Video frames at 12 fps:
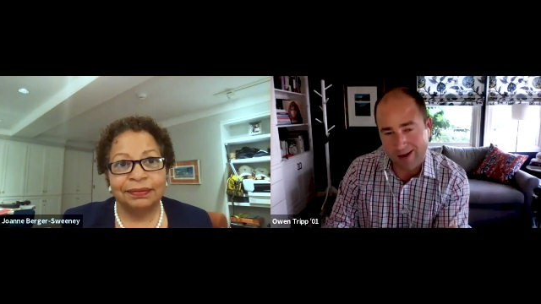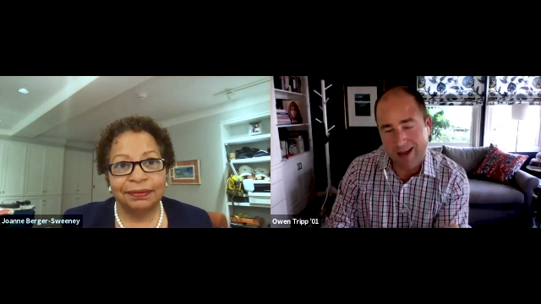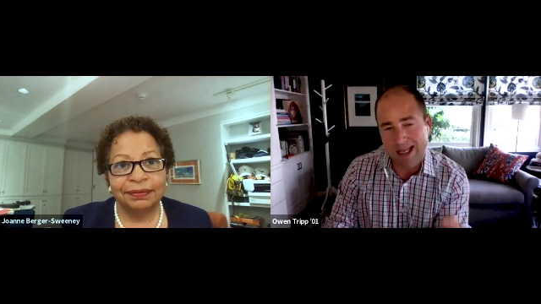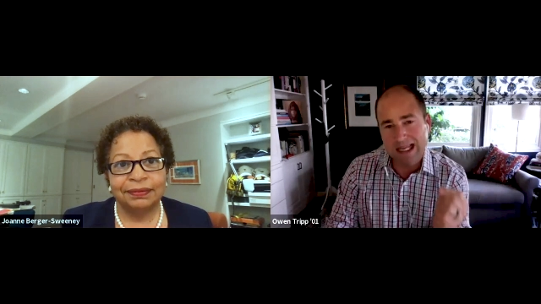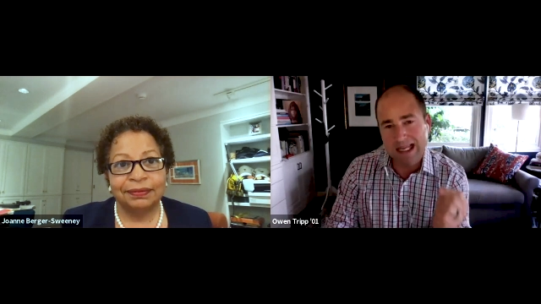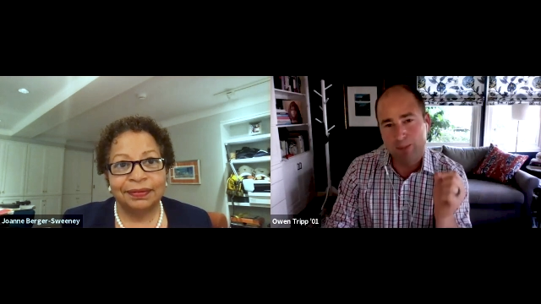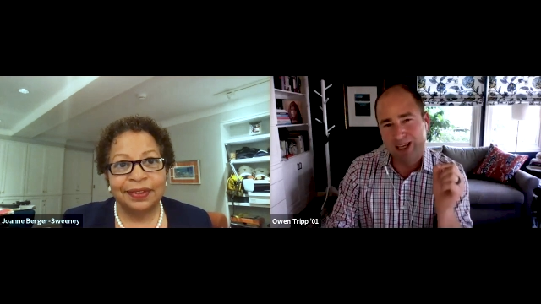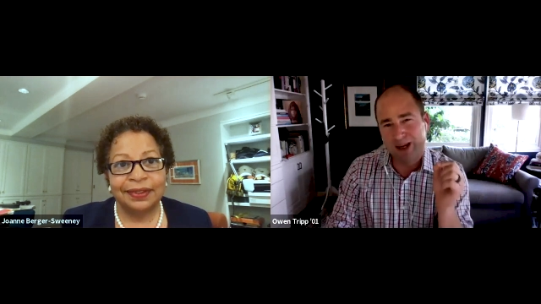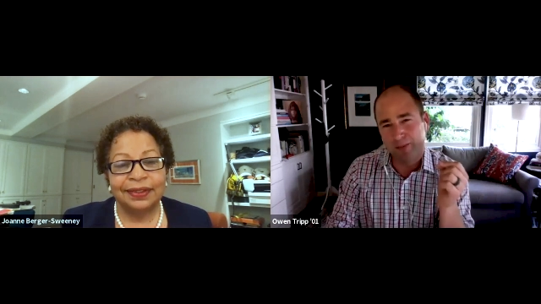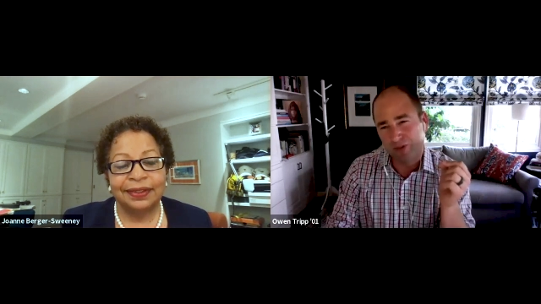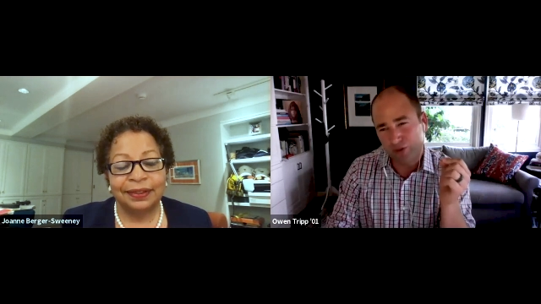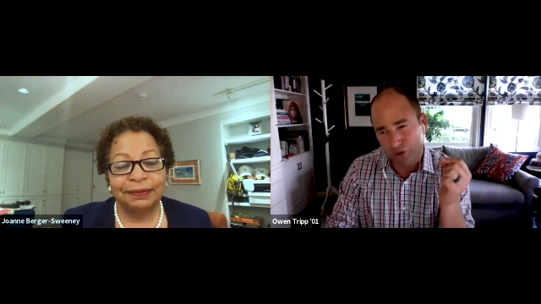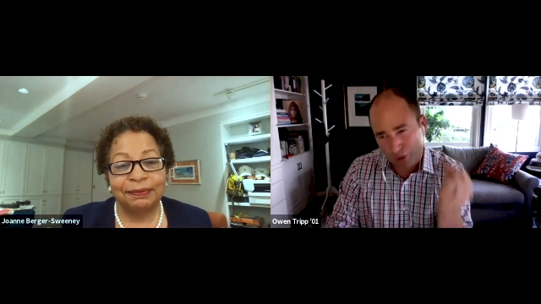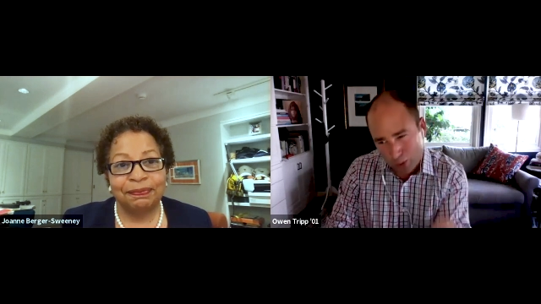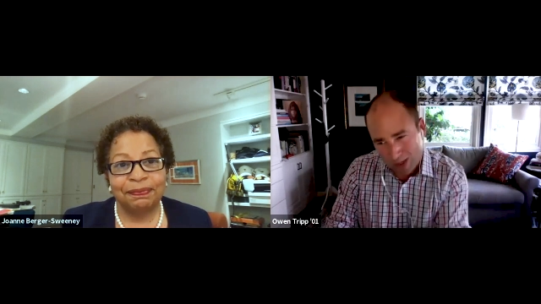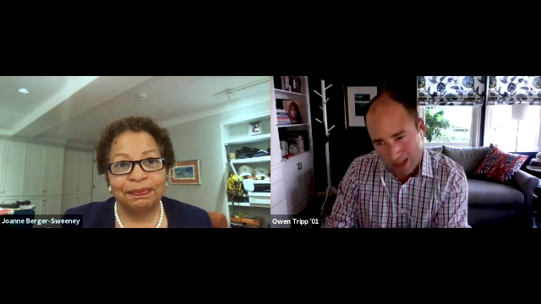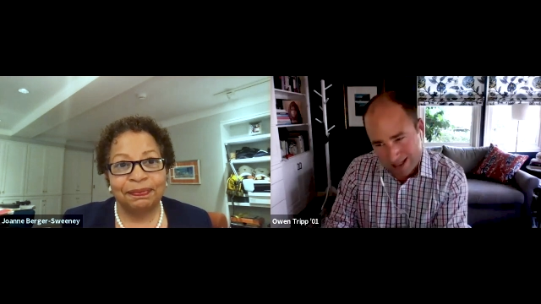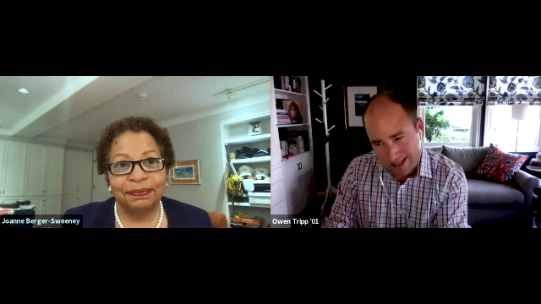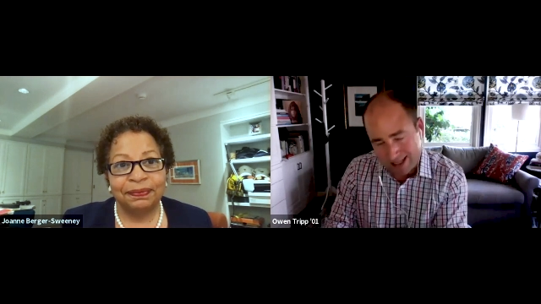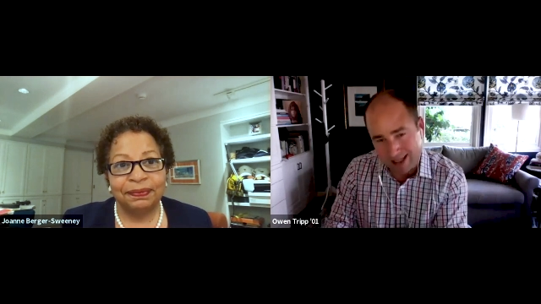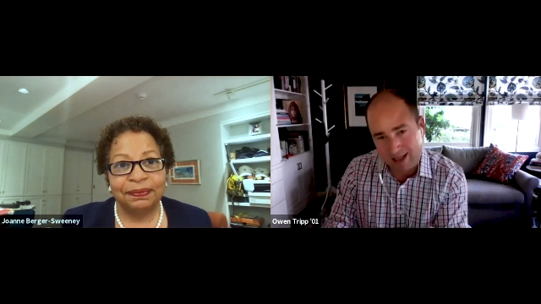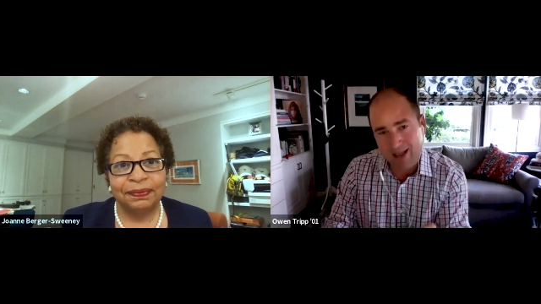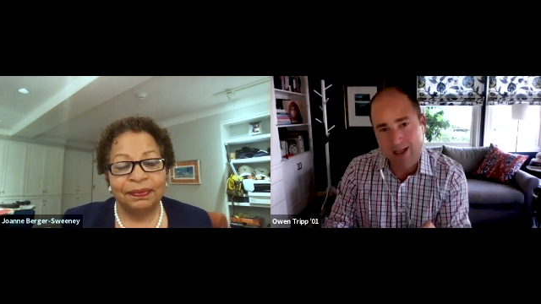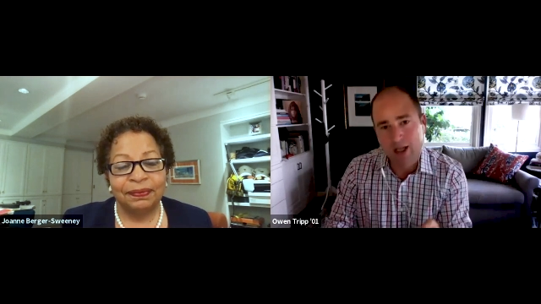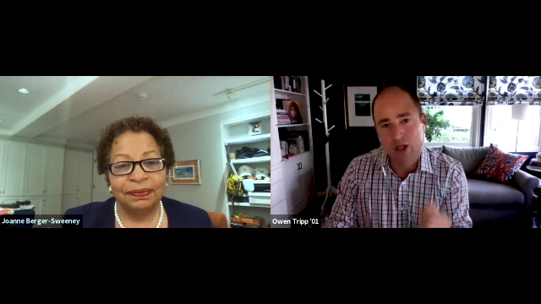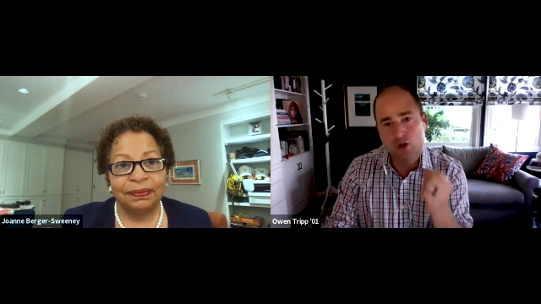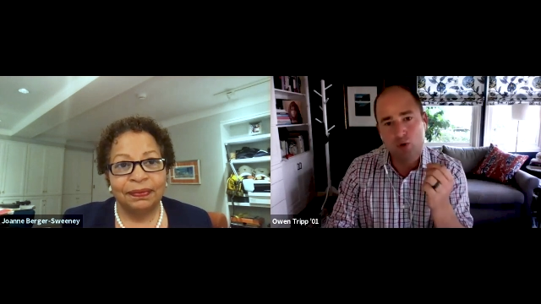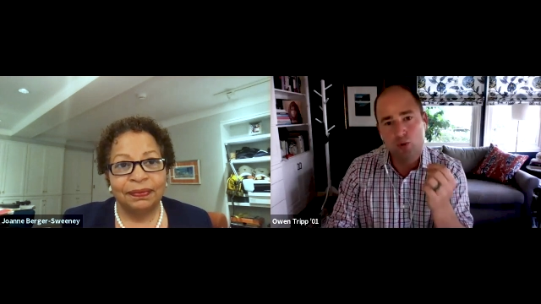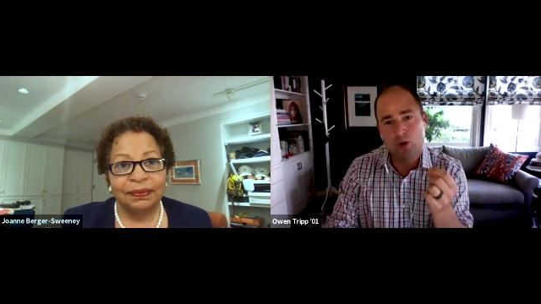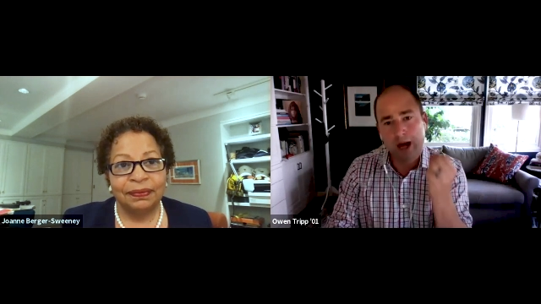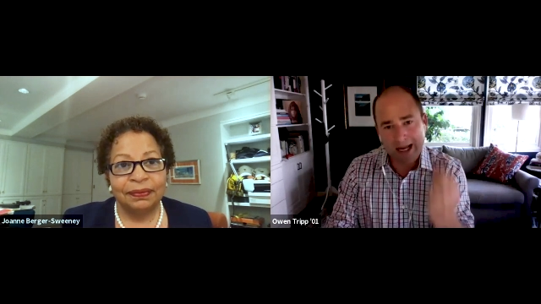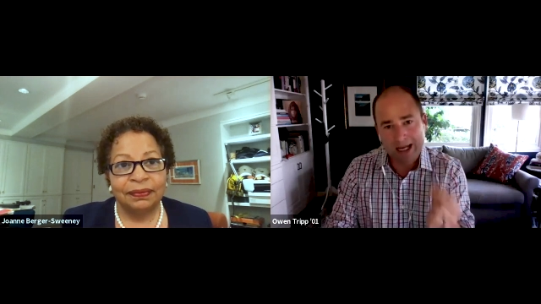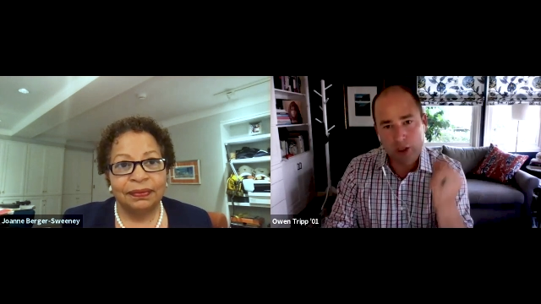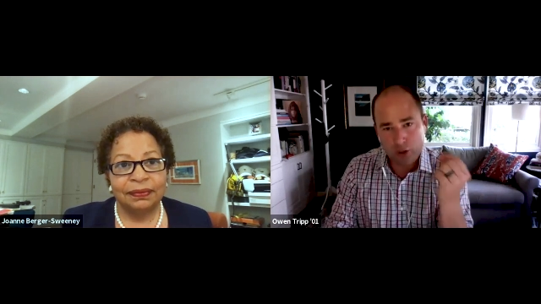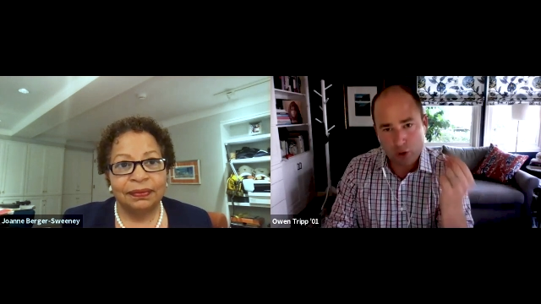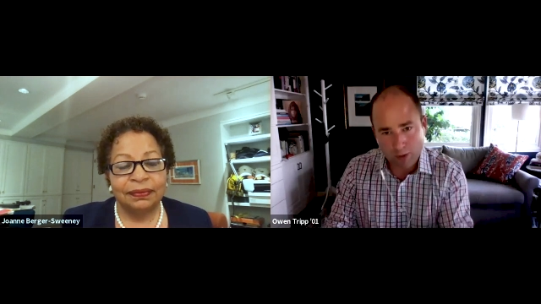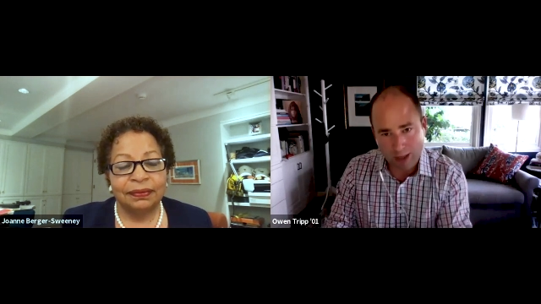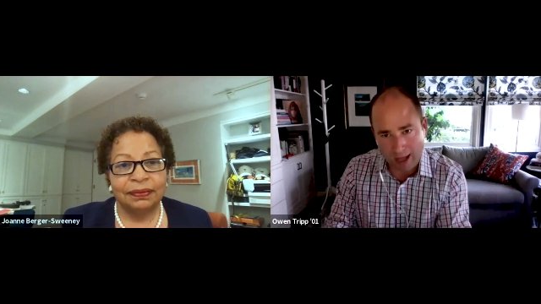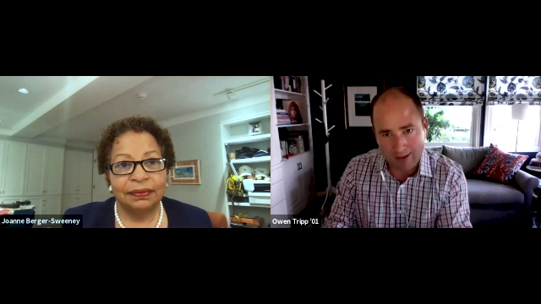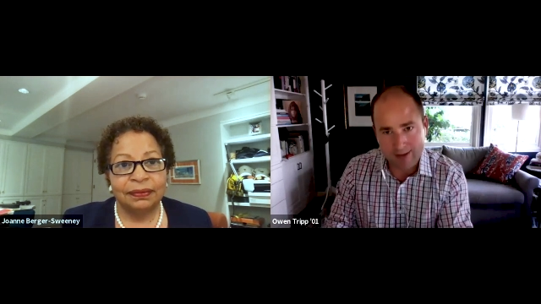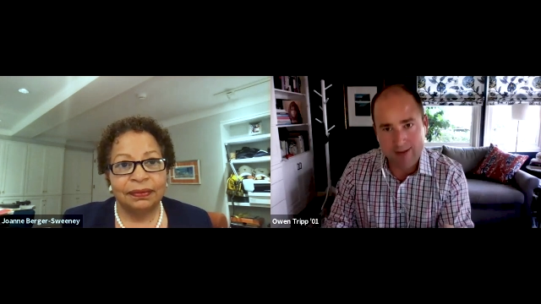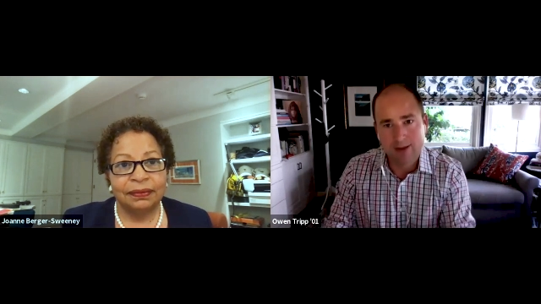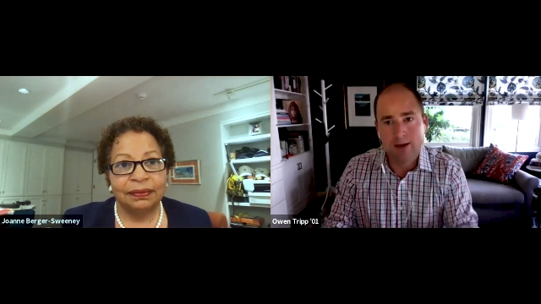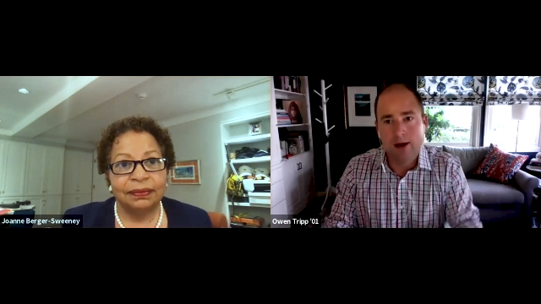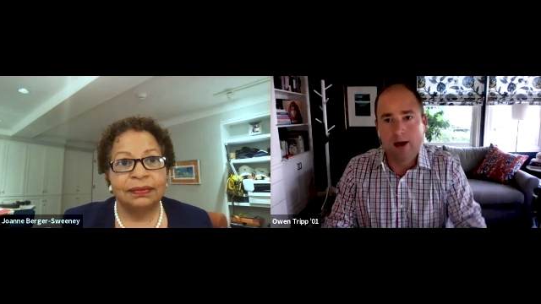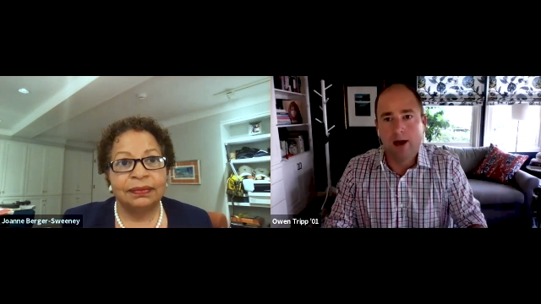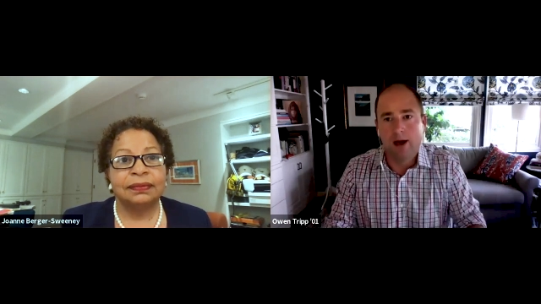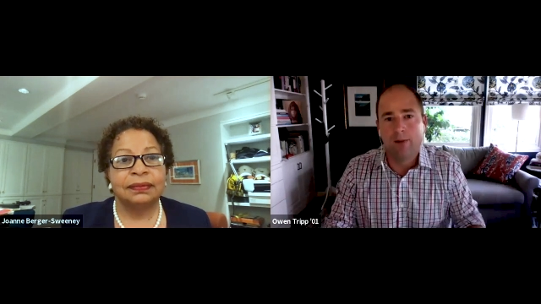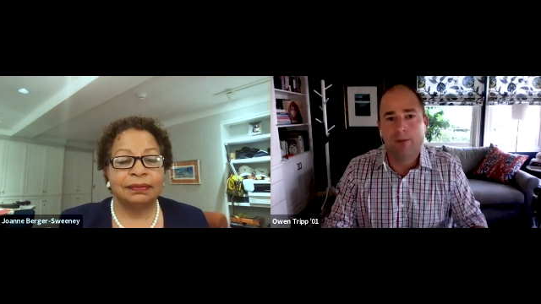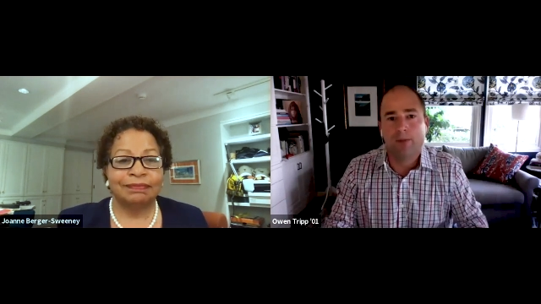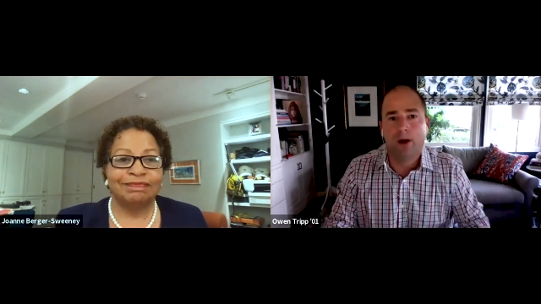Speaker 1: It becomes too easy to not do that. Um,